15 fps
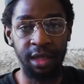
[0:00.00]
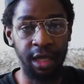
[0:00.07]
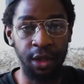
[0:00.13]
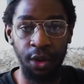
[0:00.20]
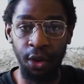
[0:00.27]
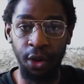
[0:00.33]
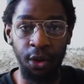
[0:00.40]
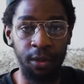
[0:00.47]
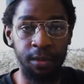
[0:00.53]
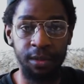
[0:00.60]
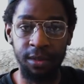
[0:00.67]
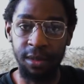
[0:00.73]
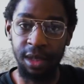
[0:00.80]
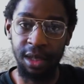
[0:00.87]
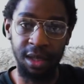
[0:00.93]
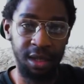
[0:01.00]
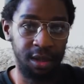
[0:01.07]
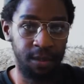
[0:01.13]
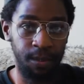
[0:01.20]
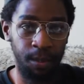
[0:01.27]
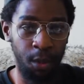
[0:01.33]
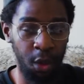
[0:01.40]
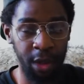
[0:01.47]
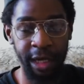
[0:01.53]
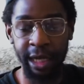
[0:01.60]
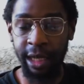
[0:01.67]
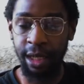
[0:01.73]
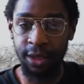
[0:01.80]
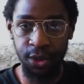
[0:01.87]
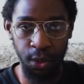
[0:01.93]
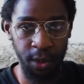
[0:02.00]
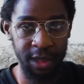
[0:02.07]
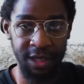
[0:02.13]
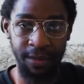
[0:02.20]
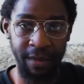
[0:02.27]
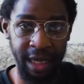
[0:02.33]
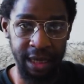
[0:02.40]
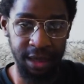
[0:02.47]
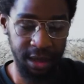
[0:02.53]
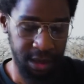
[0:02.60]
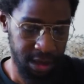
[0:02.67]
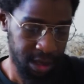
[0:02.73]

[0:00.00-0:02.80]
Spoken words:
they go home. Morning is always the best.